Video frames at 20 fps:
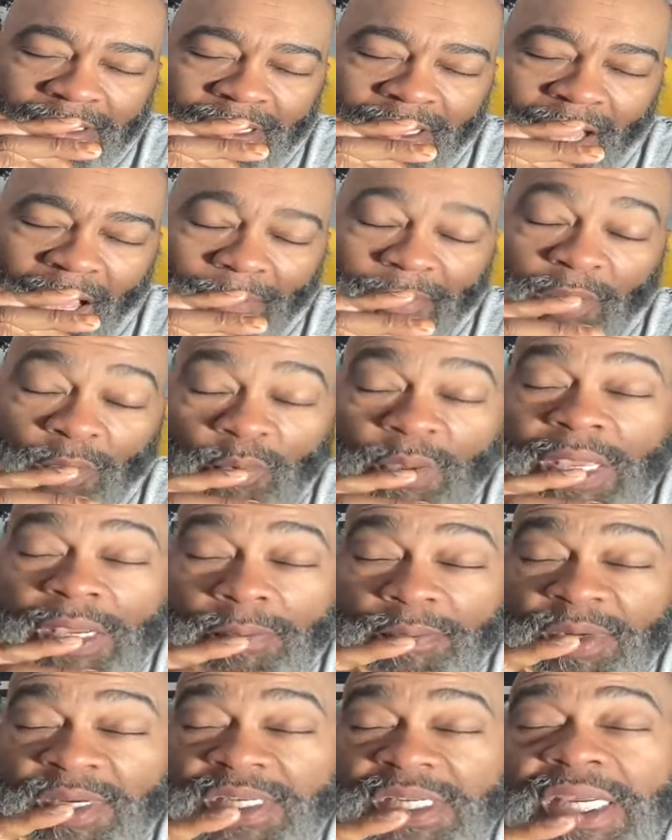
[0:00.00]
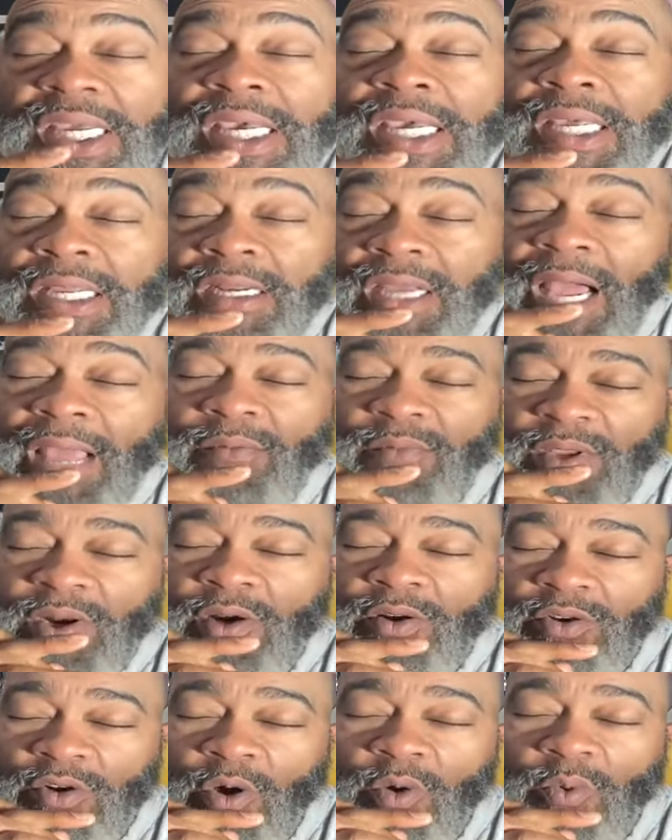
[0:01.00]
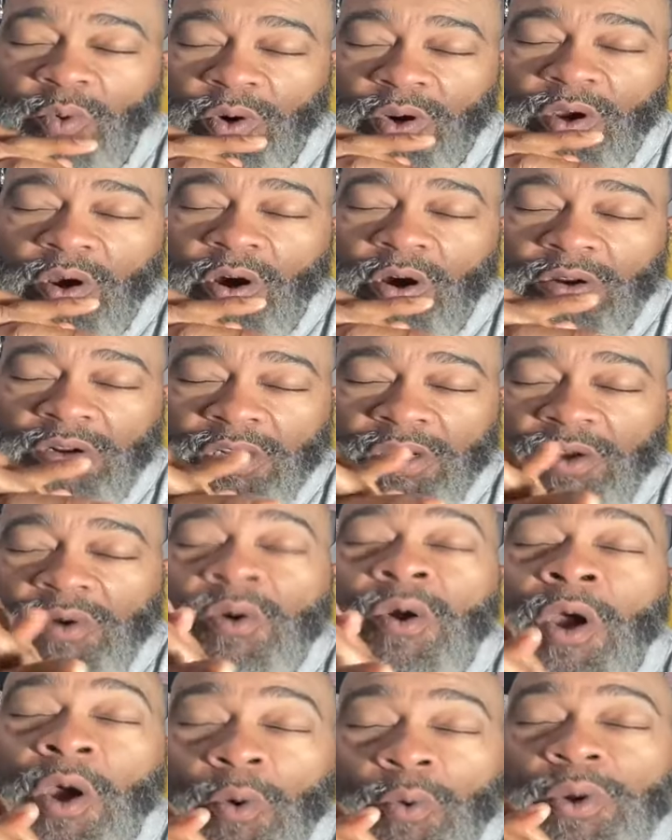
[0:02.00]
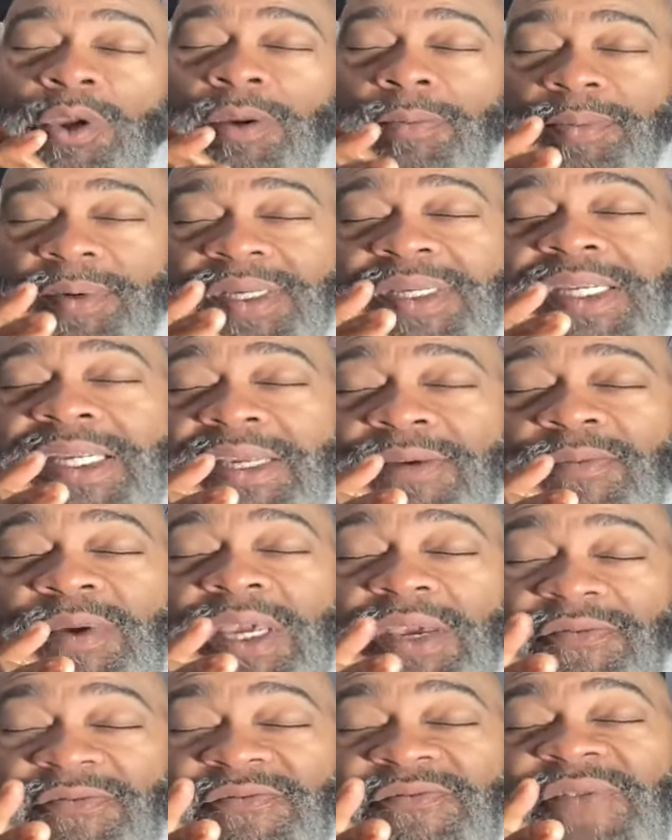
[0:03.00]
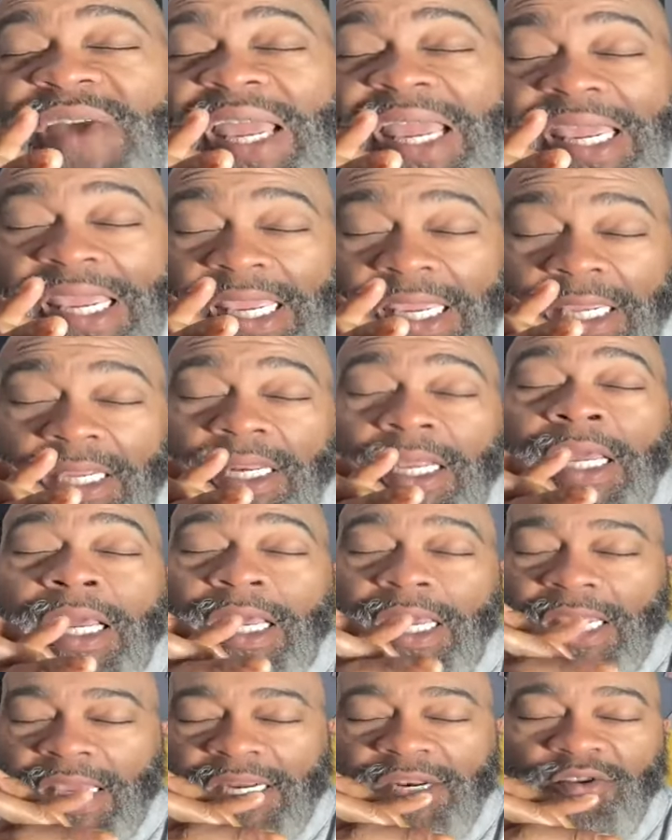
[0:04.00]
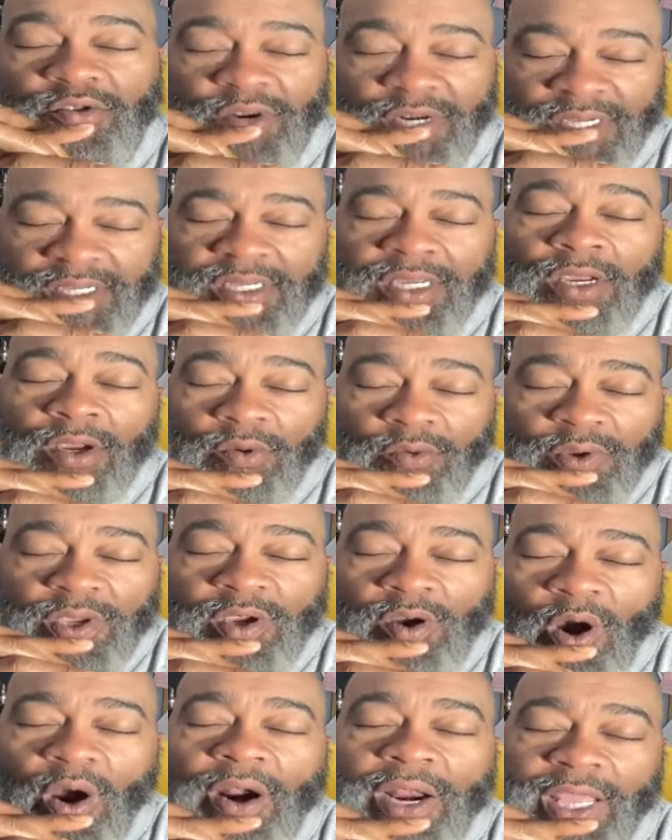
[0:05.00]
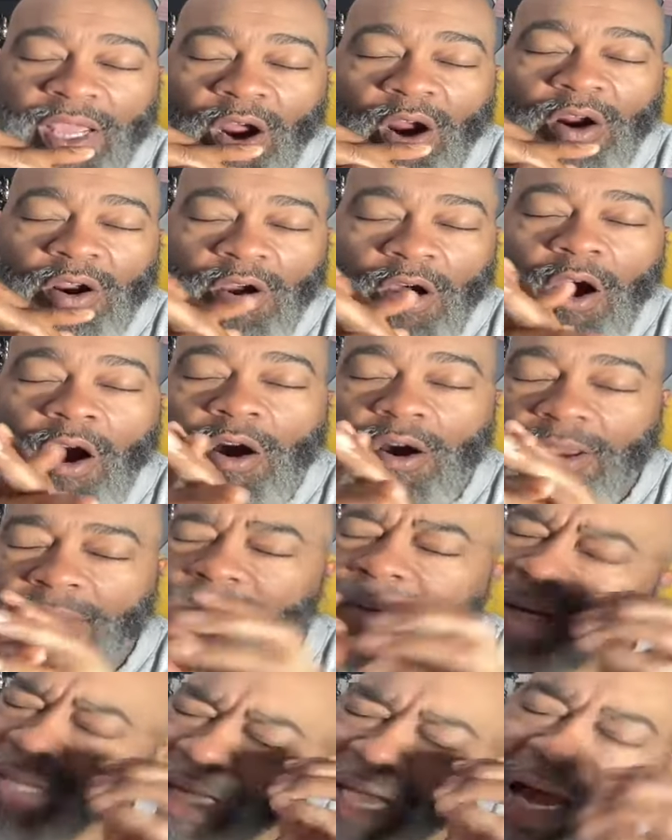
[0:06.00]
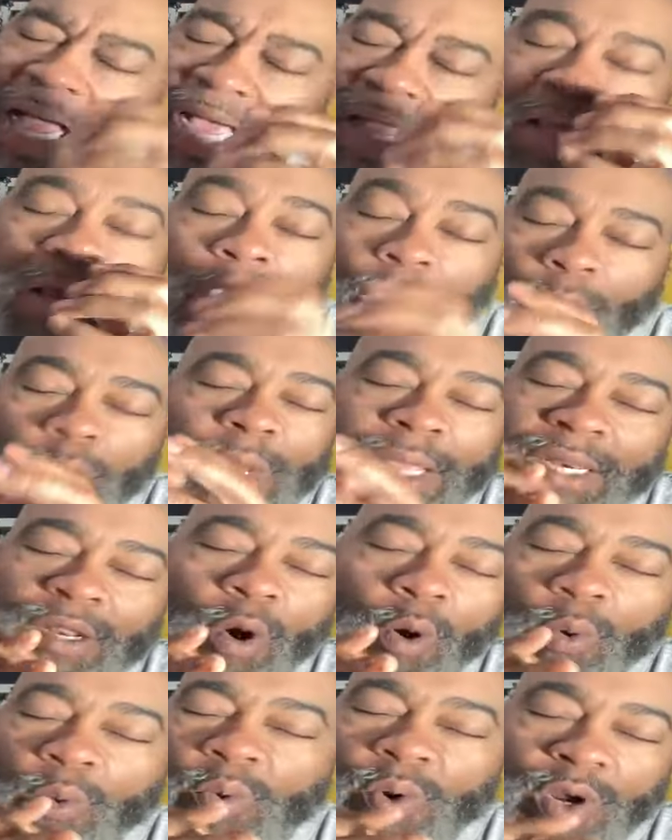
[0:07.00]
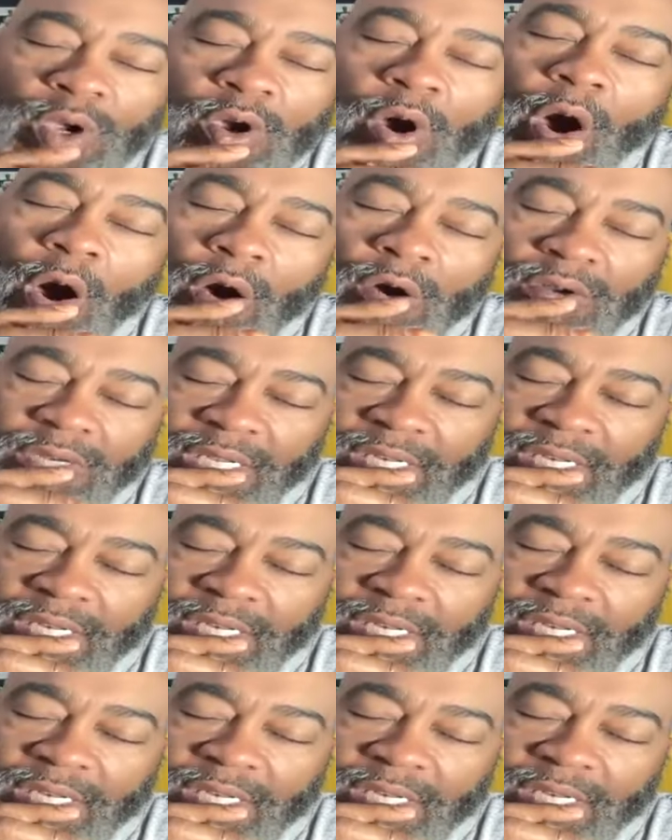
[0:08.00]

I mean, we can pretend like we don't know what we're called to do. We can pretend, we can feign ignorance regarding our calling, but God, we know what we're called to